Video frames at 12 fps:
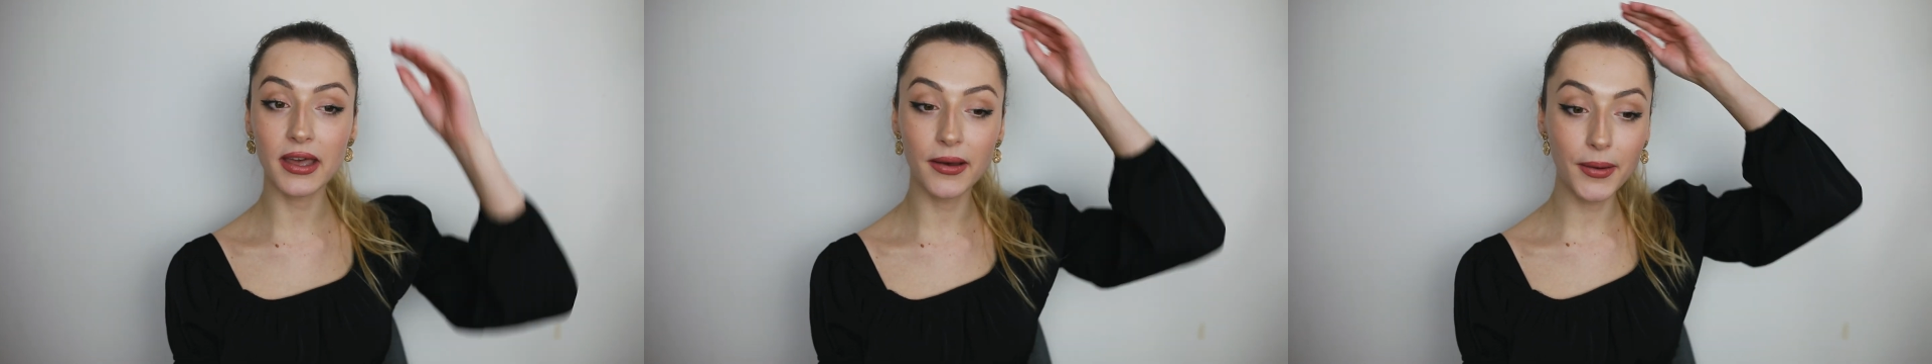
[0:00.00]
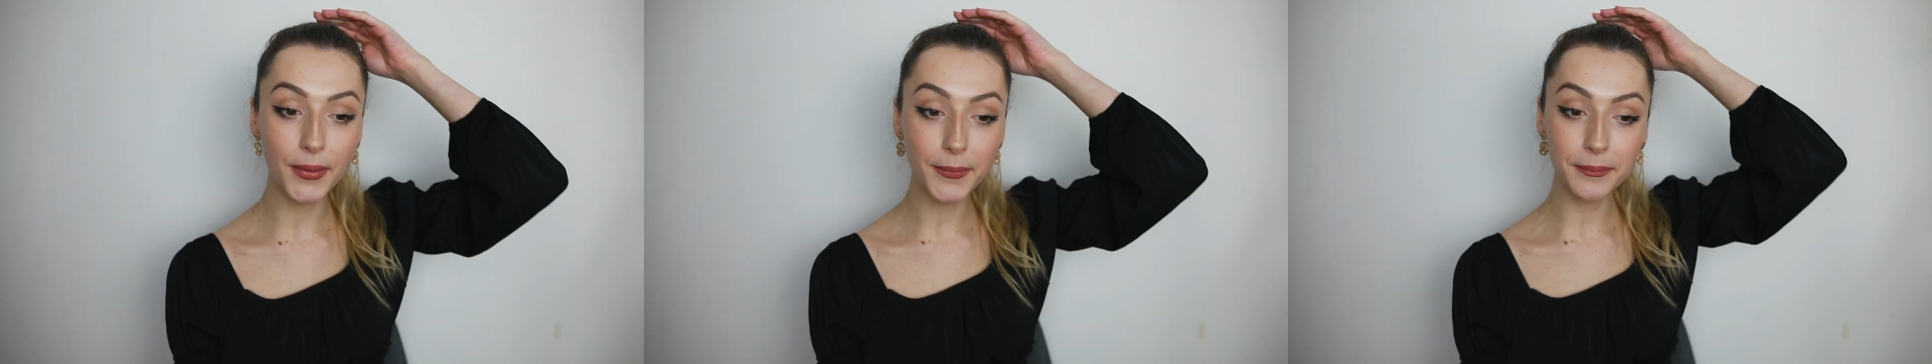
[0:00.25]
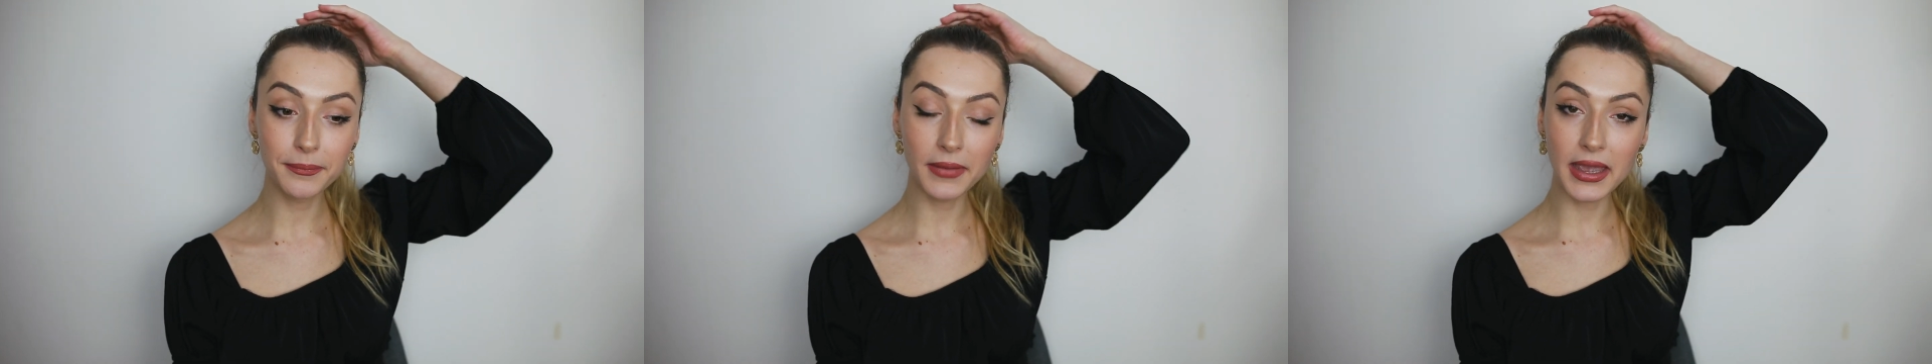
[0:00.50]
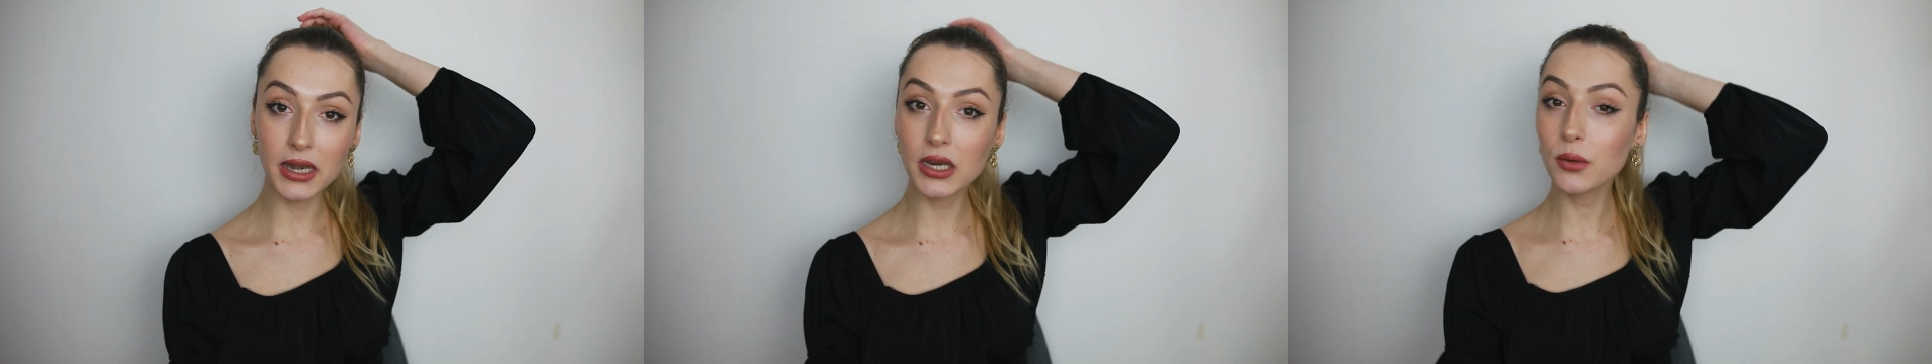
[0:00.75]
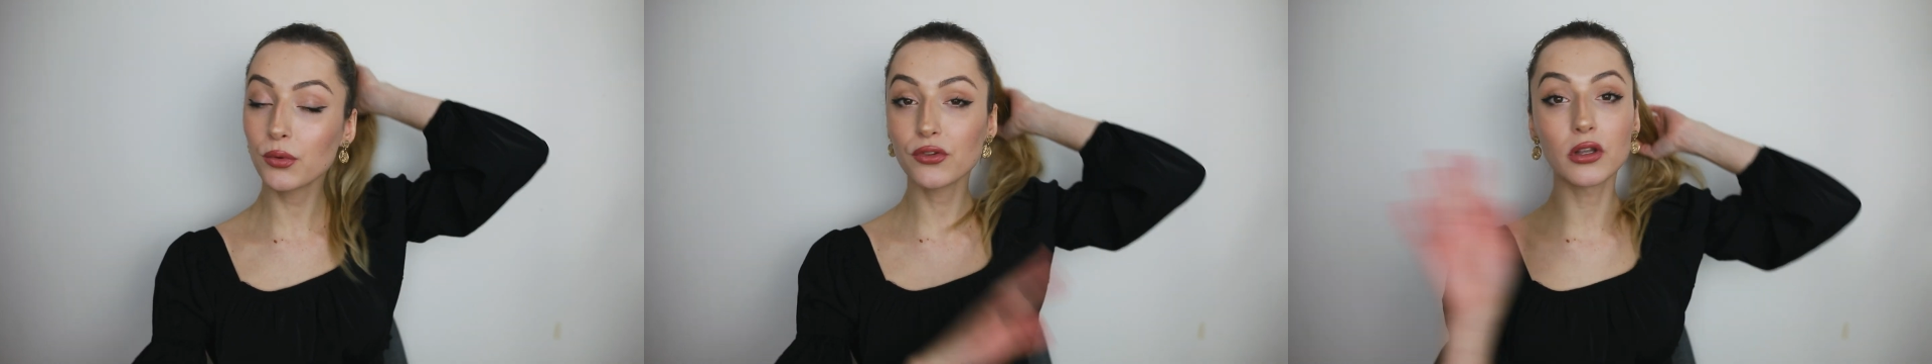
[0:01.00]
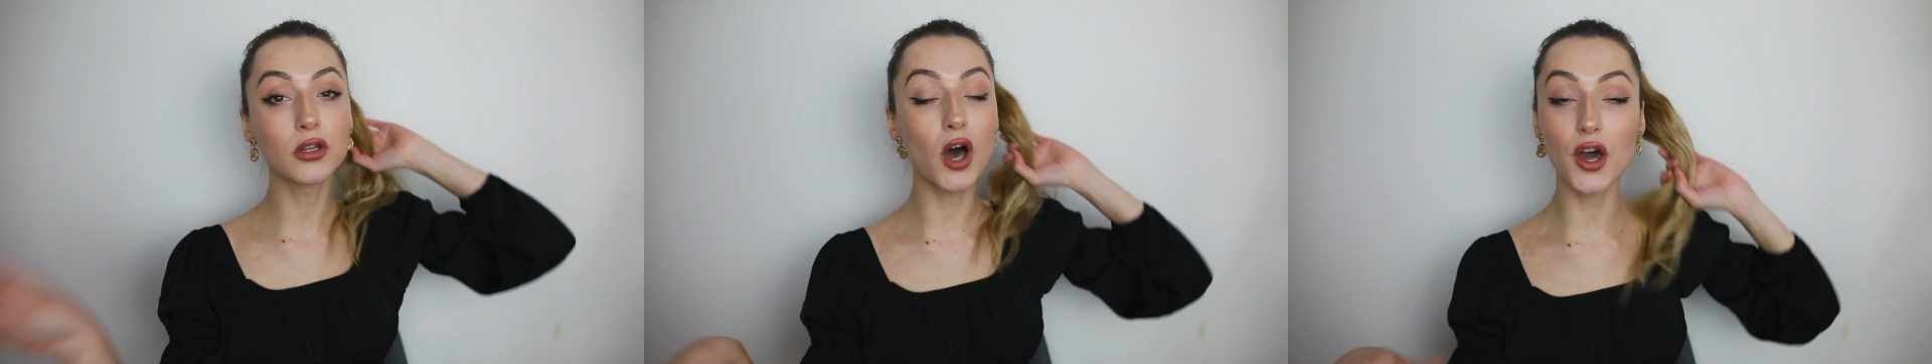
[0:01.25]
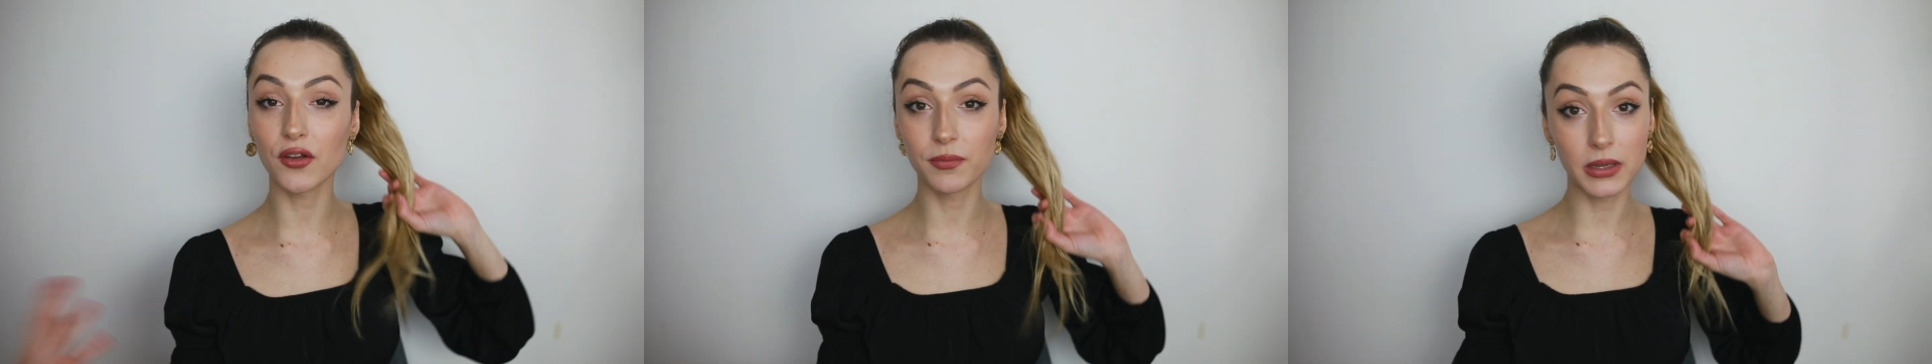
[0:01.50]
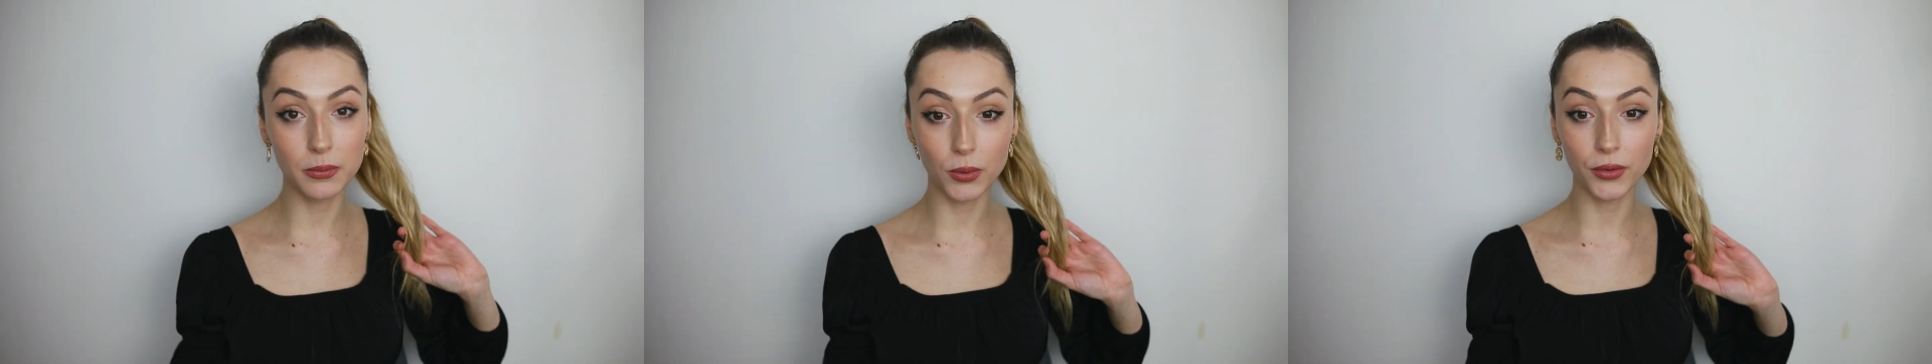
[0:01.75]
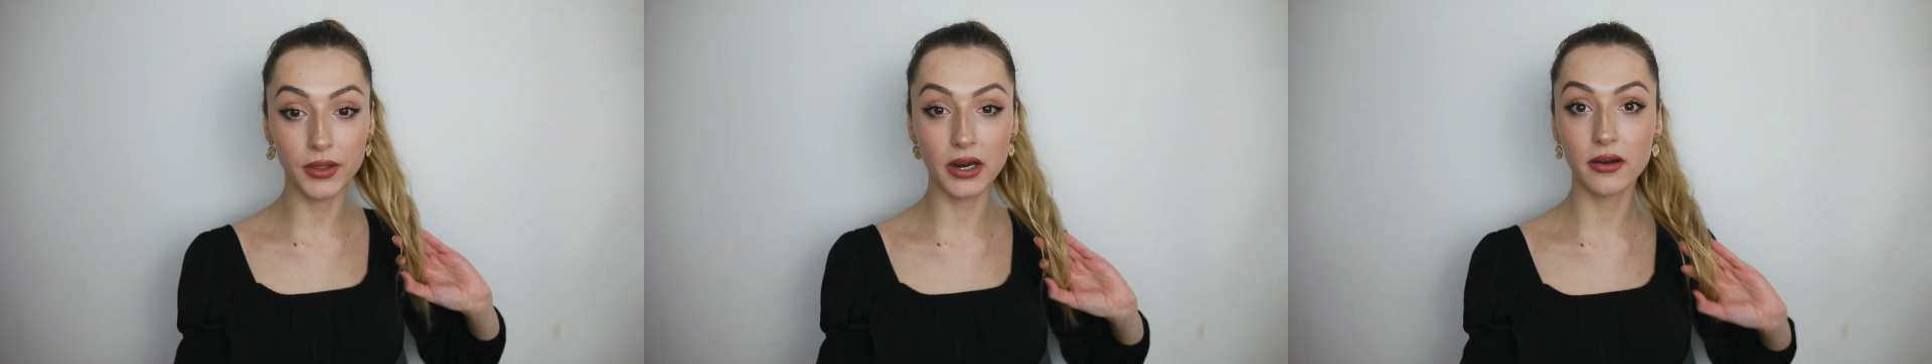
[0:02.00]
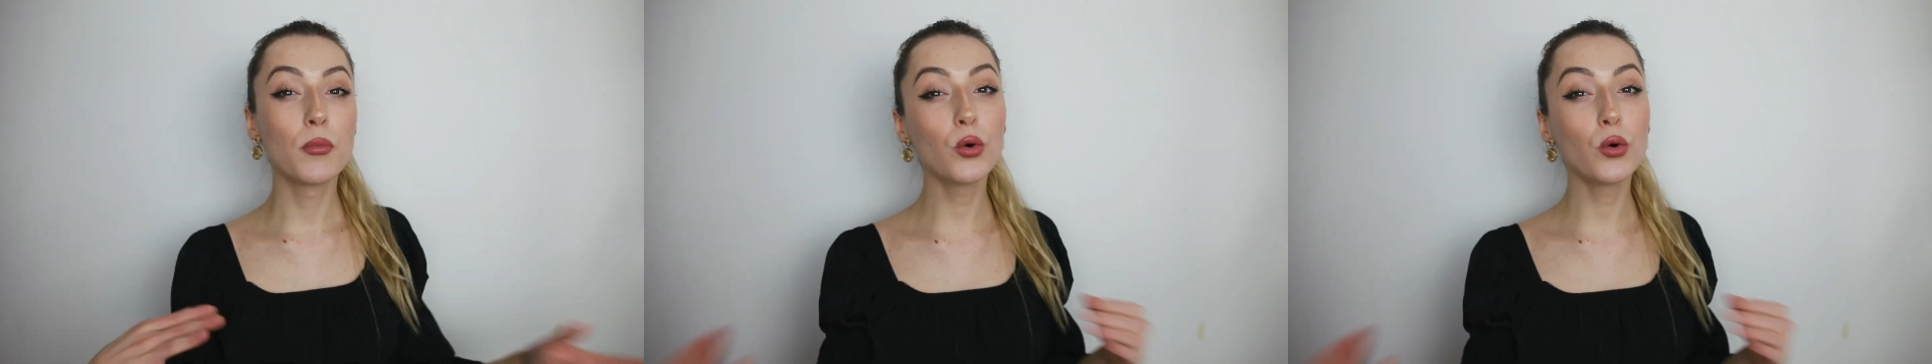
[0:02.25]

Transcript: and there was a lot of people there.